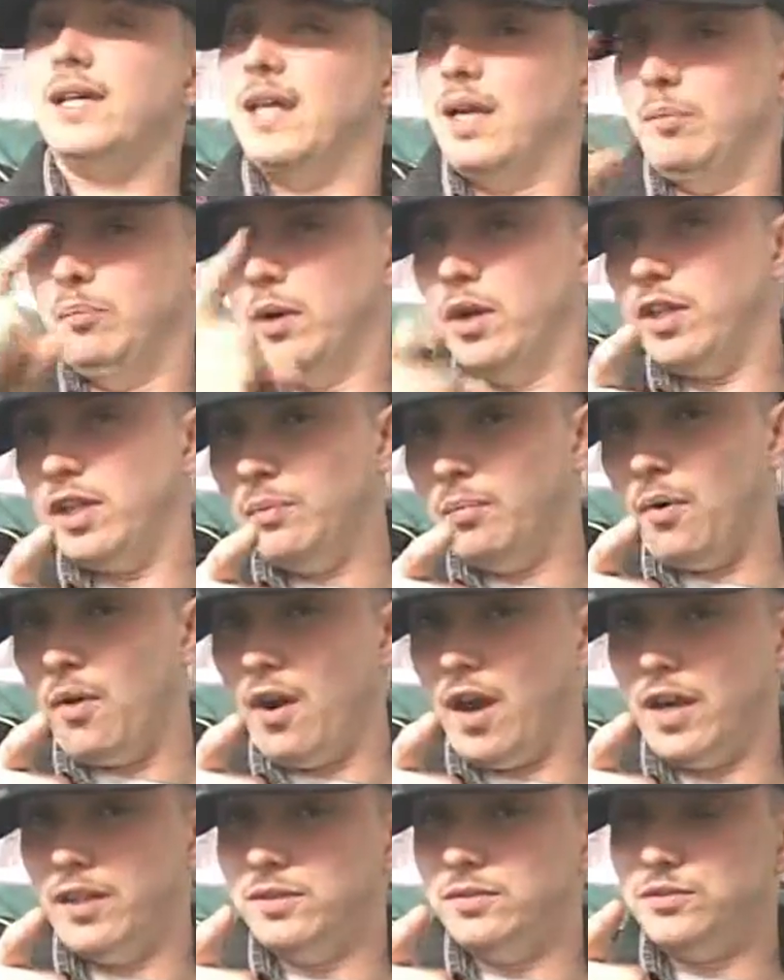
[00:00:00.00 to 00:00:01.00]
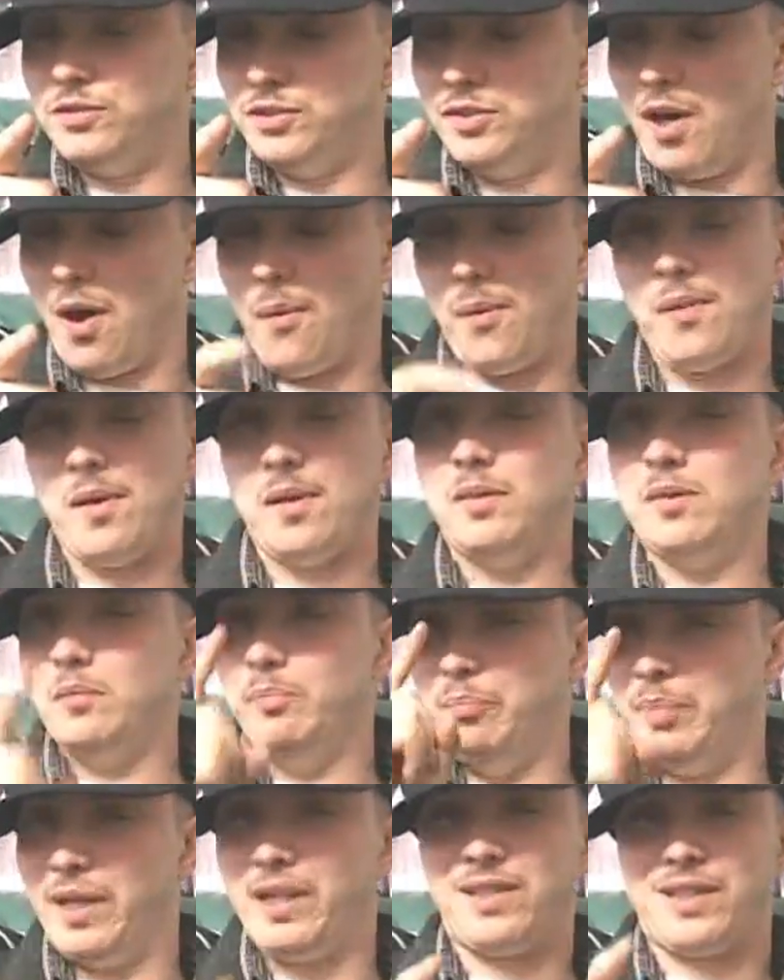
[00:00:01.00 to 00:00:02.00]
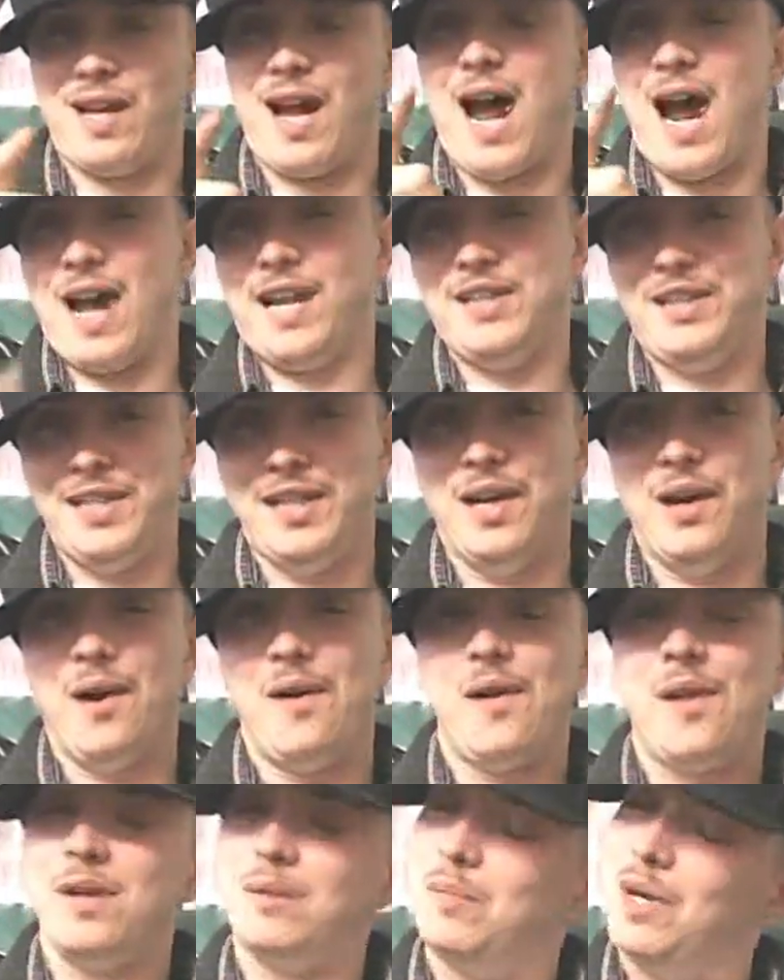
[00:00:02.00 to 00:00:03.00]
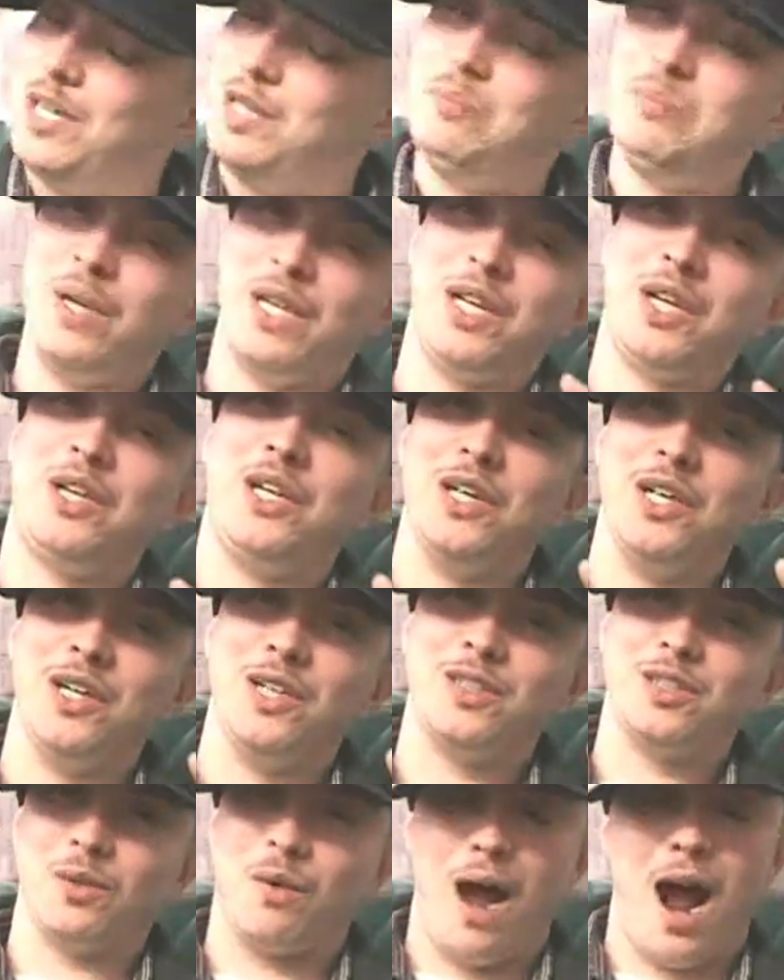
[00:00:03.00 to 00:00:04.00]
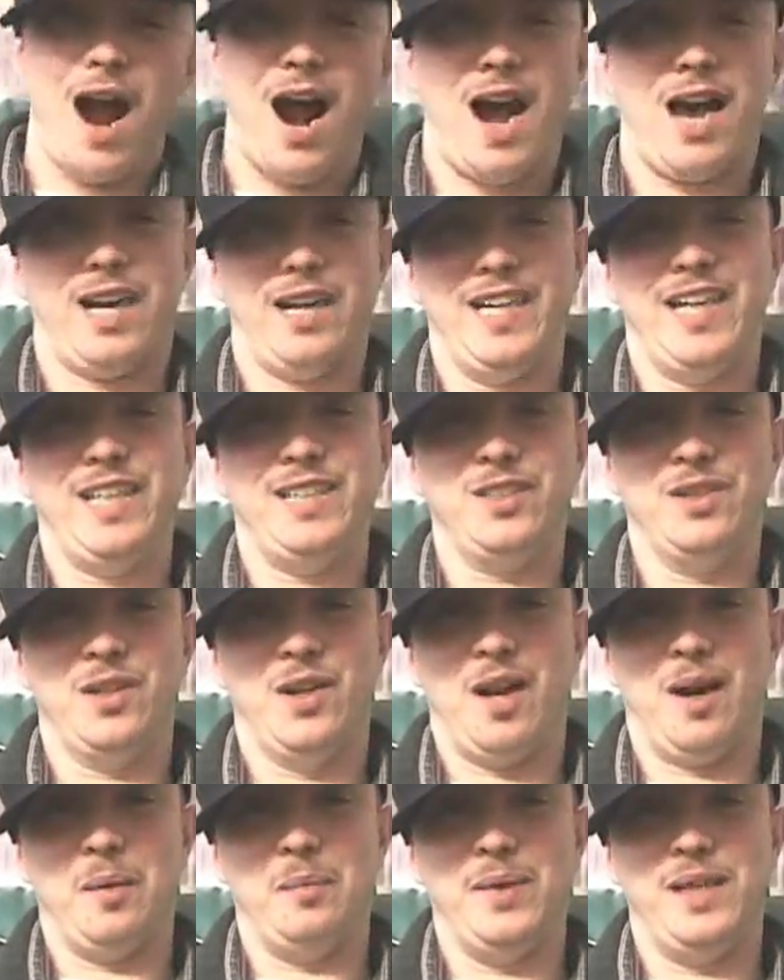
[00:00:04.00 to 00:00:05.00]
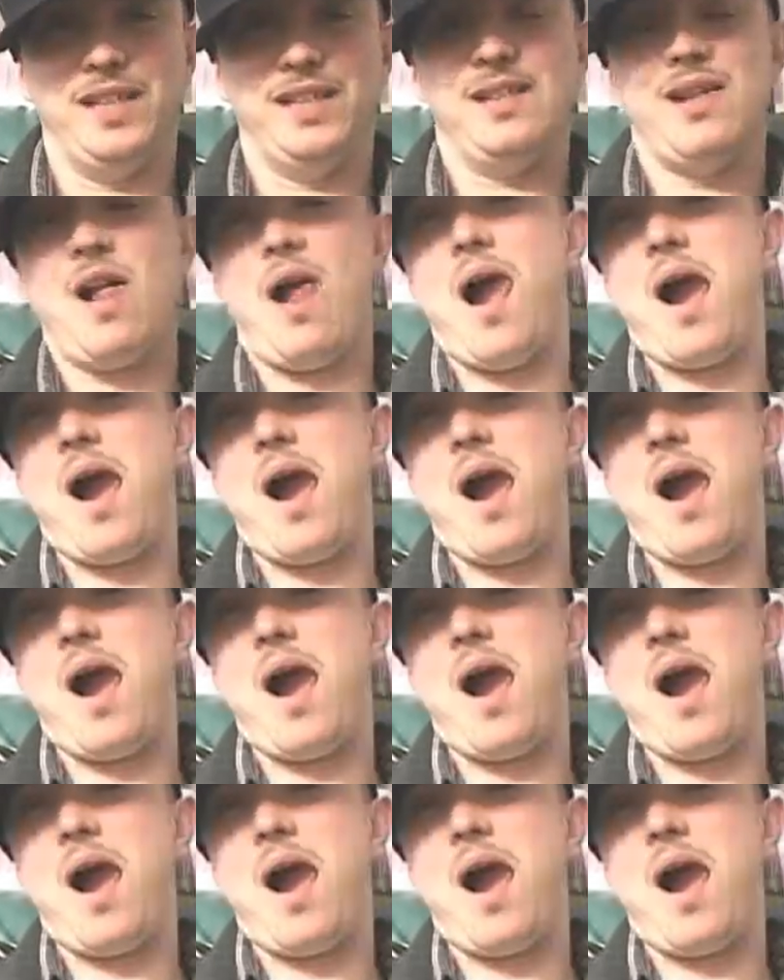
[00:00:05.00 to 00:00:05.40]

And Boogie Boy, you know, bit the idea, but he bit it good, so I honor it, you know what I mean?